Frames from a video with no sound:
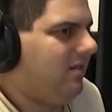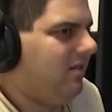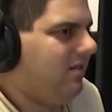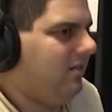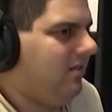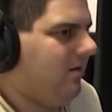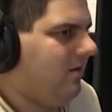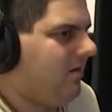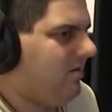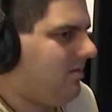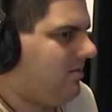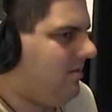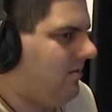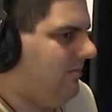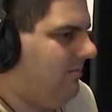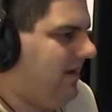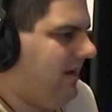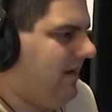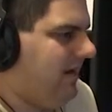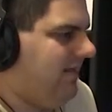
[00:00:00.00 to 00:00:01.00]
looks
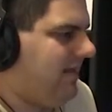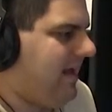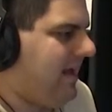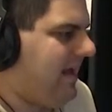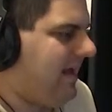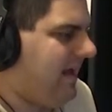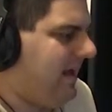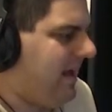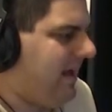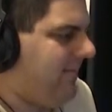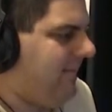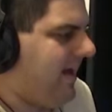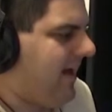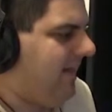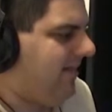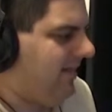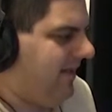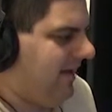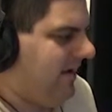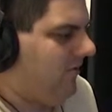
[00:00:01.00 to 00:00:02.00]
to be that game
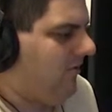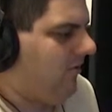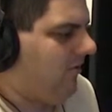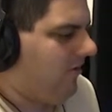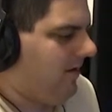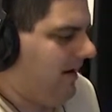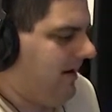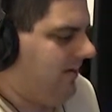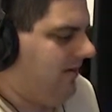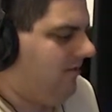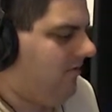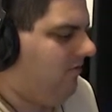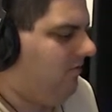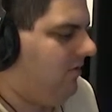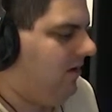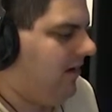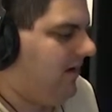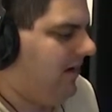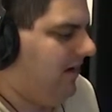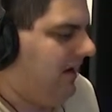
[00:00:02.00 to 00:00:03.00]
at Lake Orion
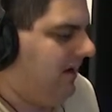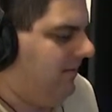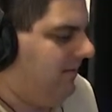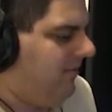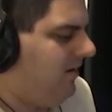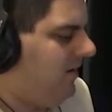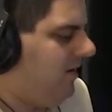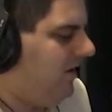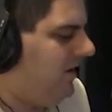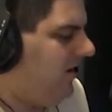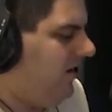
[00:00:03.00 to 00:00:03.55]
when they um